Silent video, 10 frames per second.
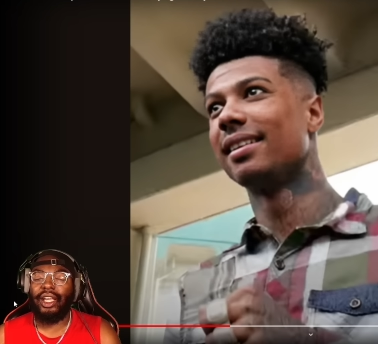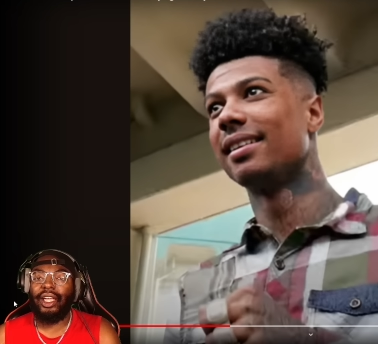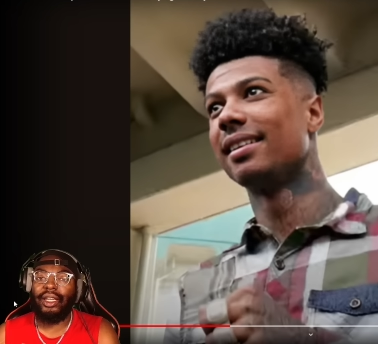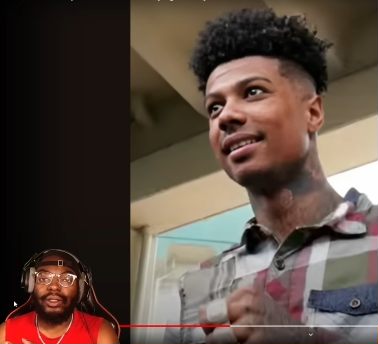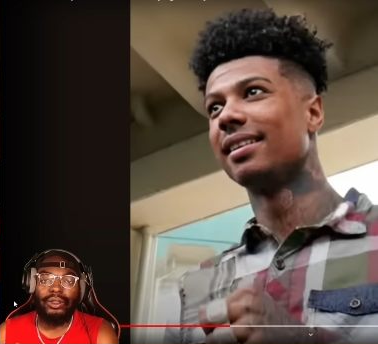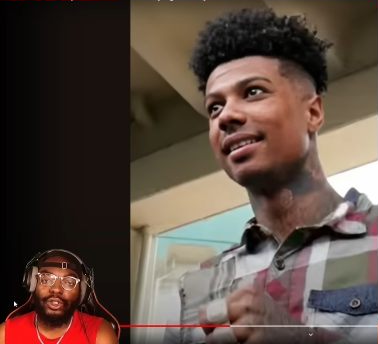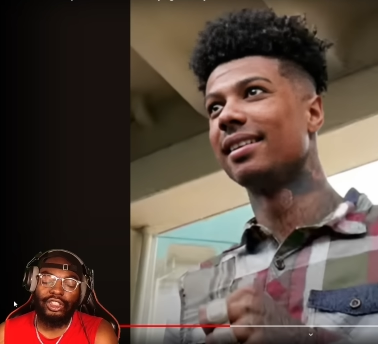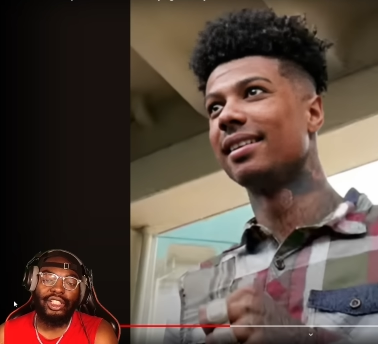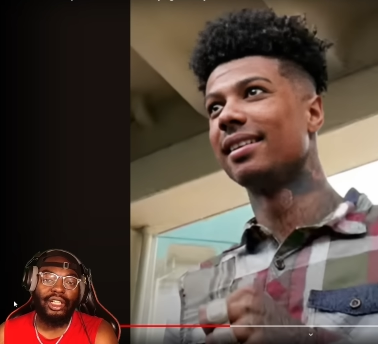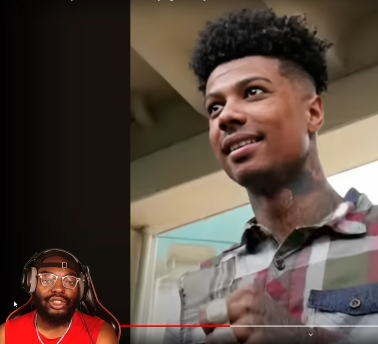Speaker 1: and
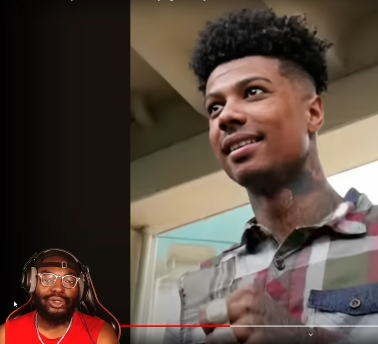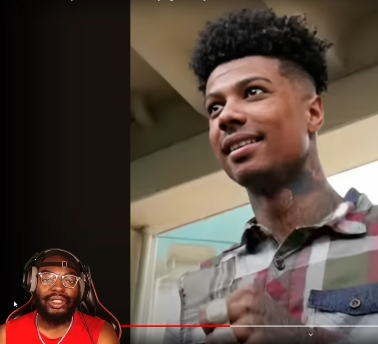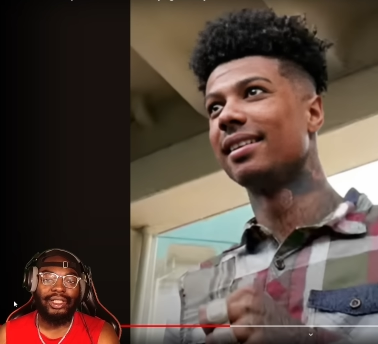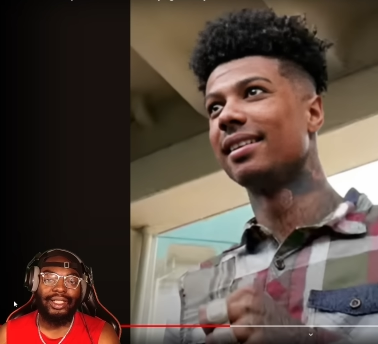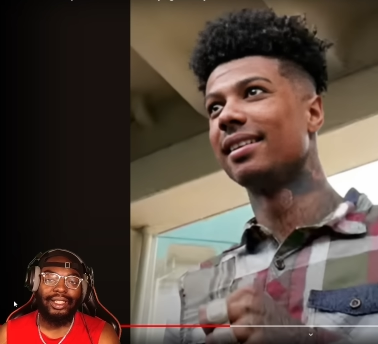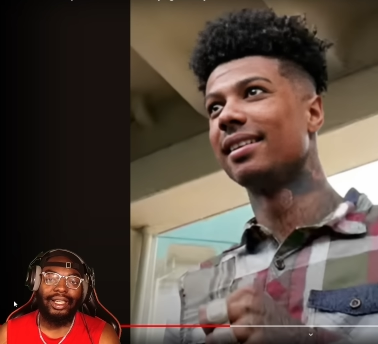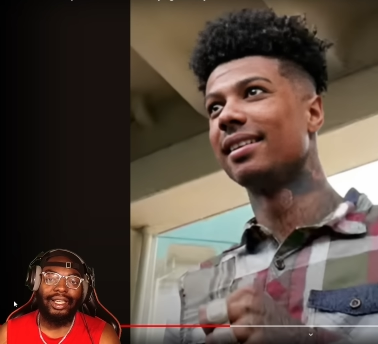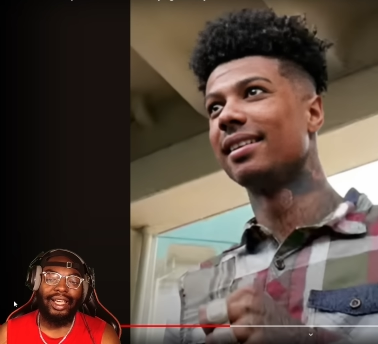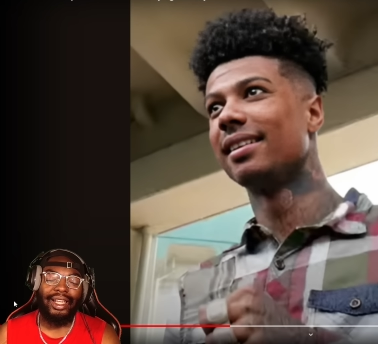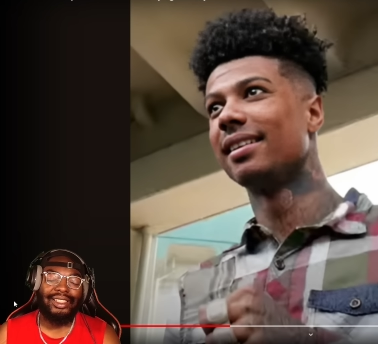Chrisean Jr.
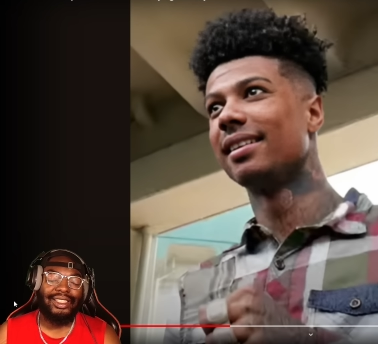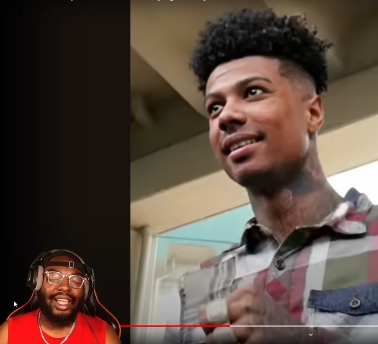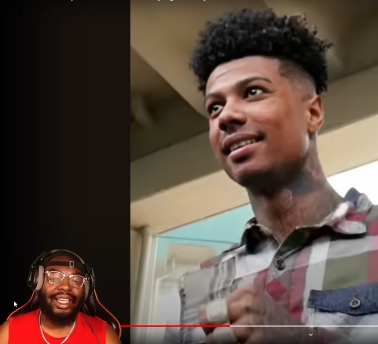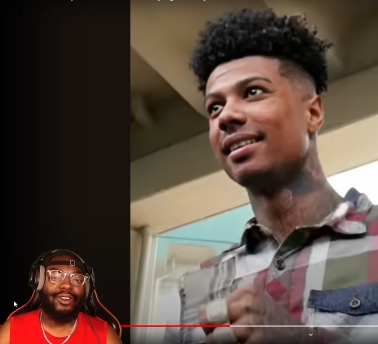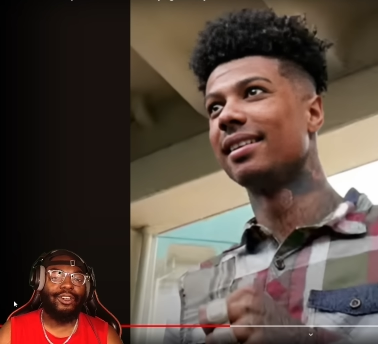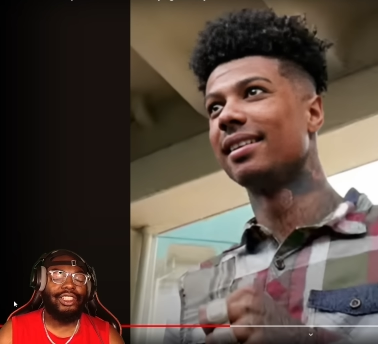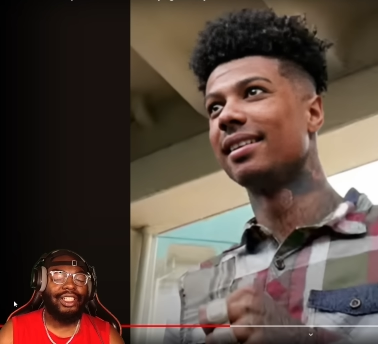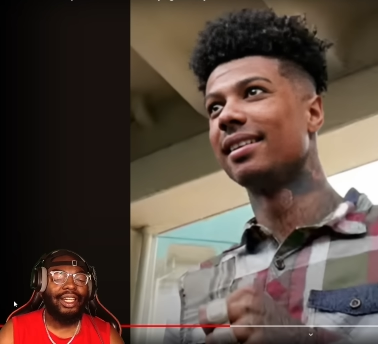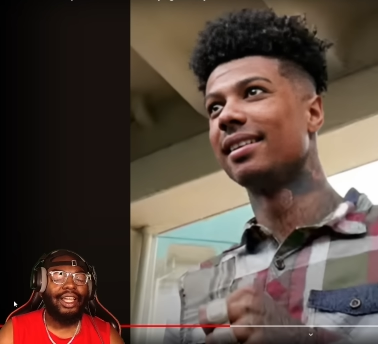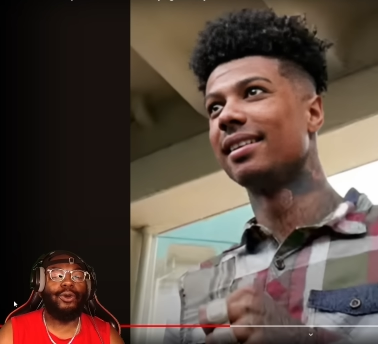And it's just like,
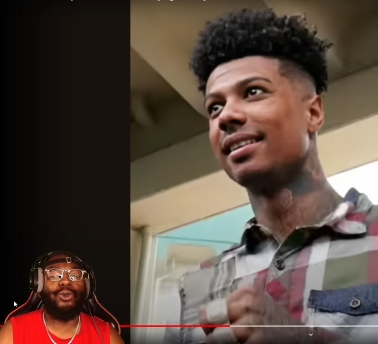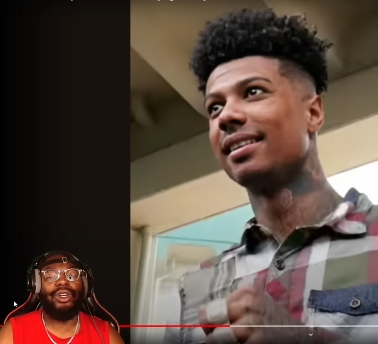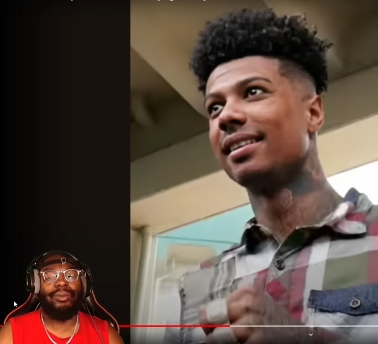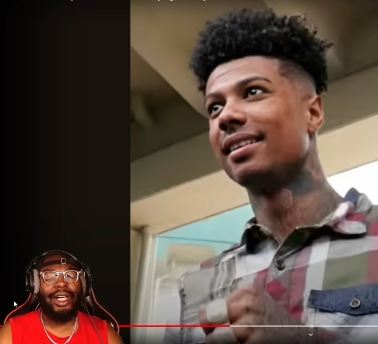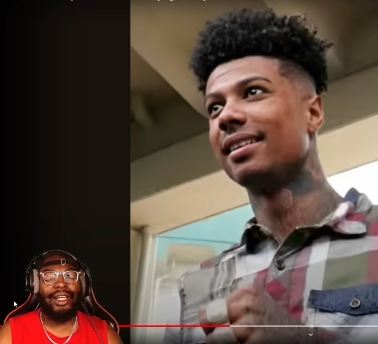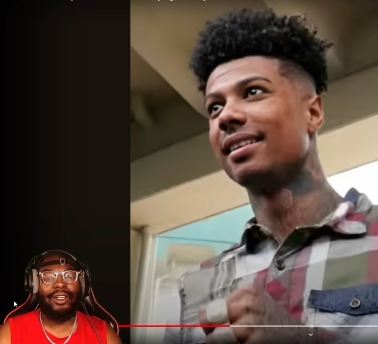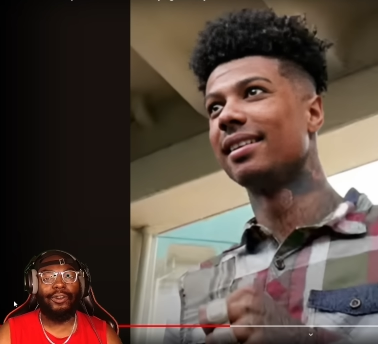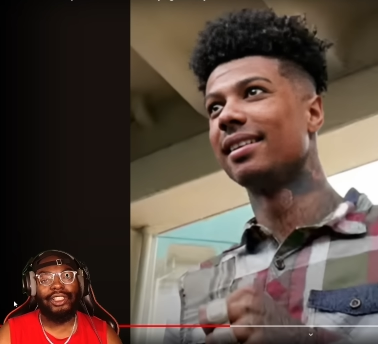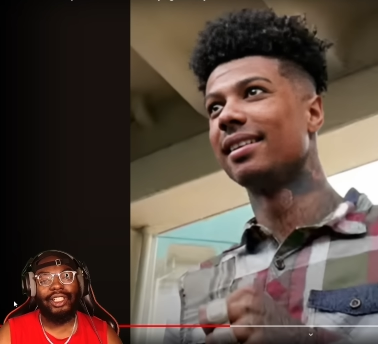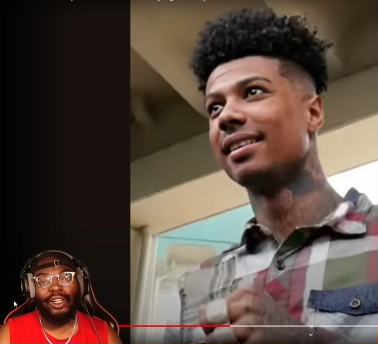Chrisean not worried about her.
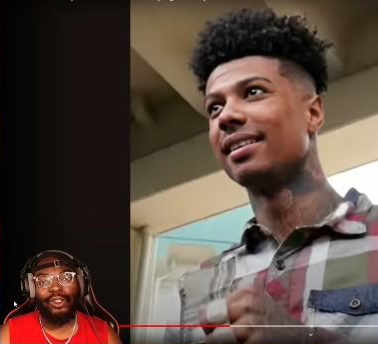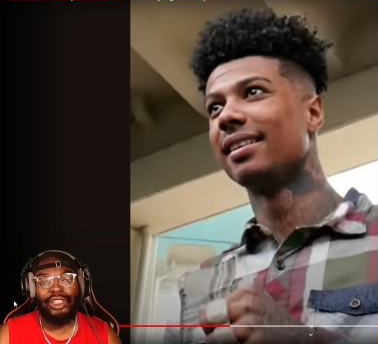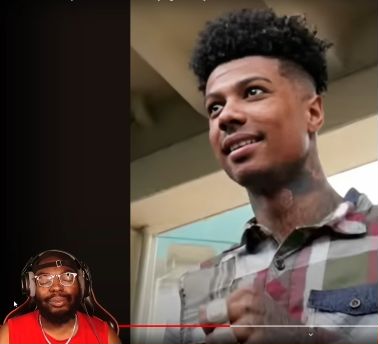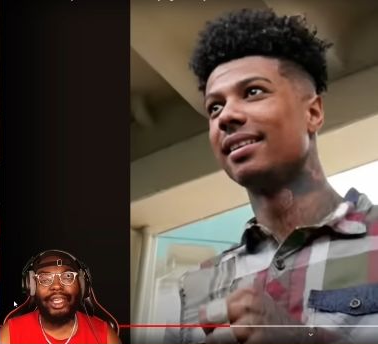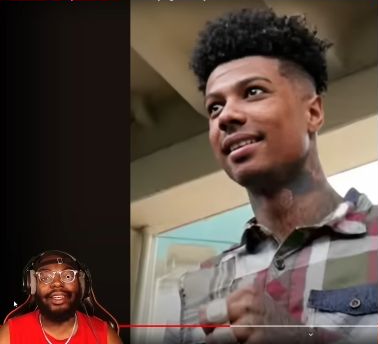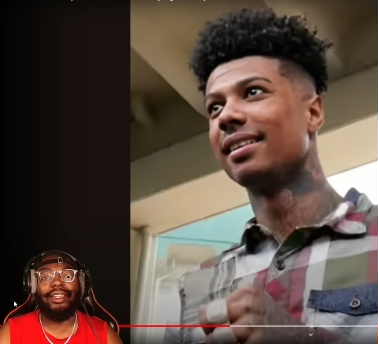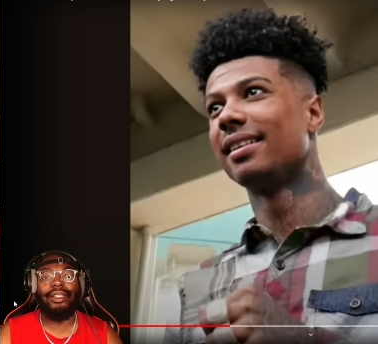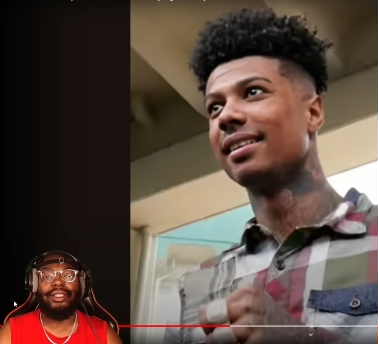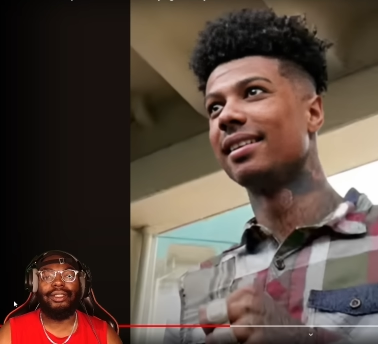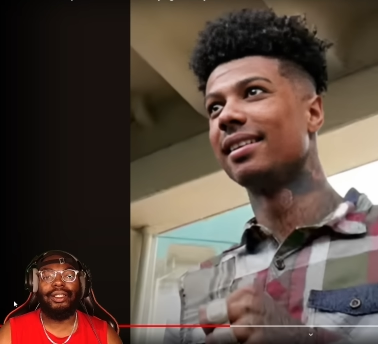Chrisean knows she better than
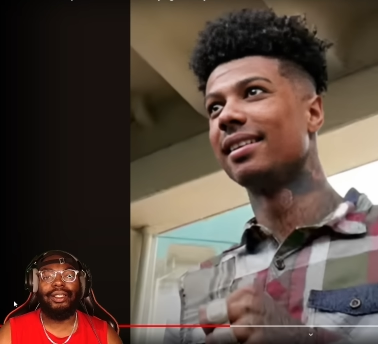her.